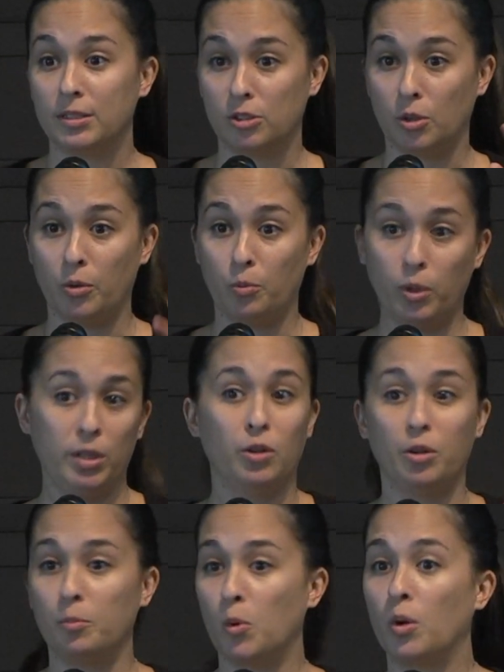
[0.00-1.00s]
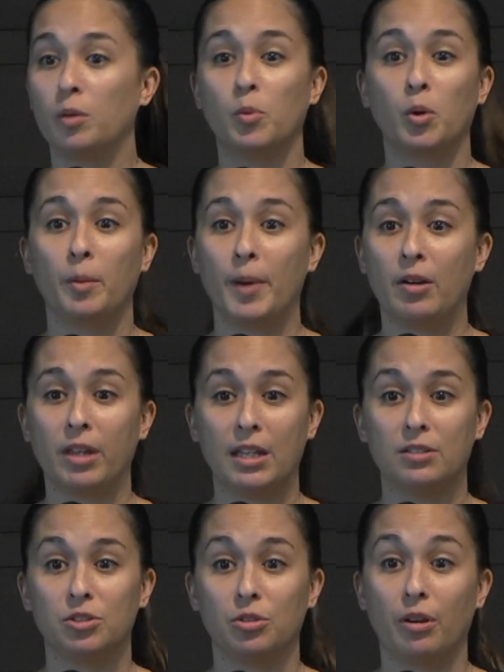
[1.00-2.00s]
So we learn more and more about
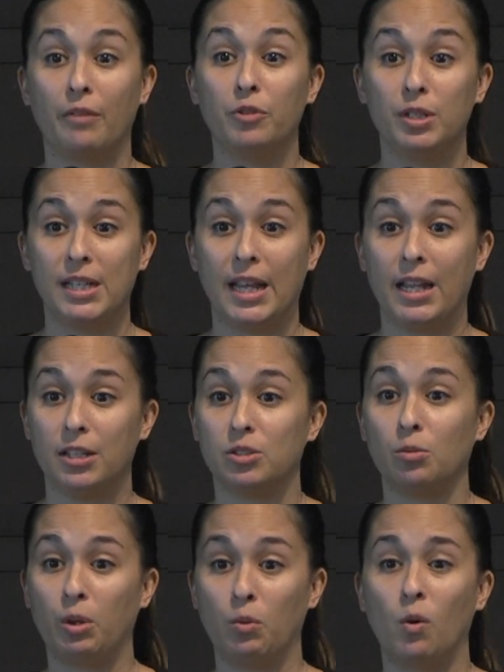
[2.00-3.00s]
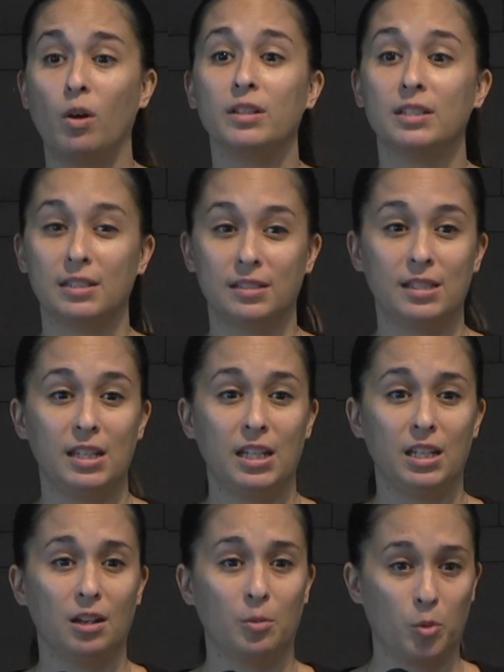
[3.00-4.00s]
cancer every day, so we want to
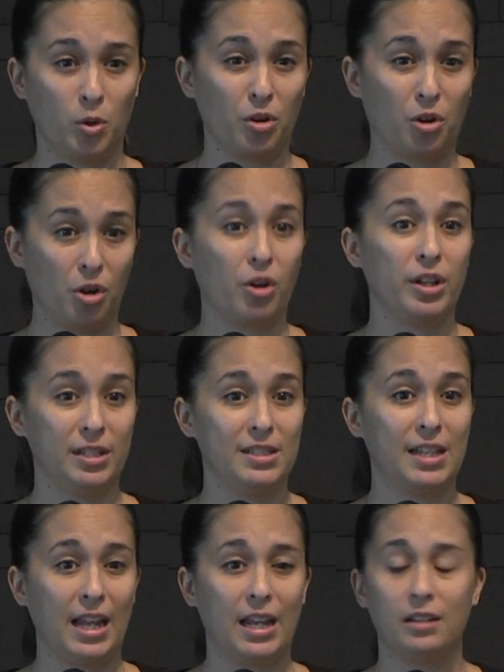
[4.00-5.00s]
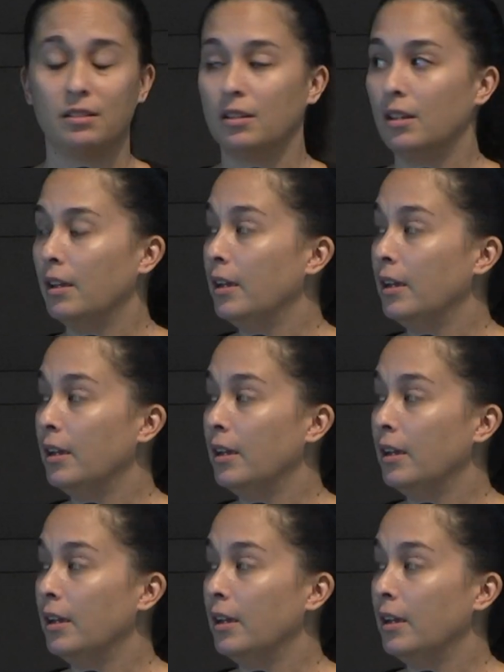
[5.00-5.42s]
see a more current date.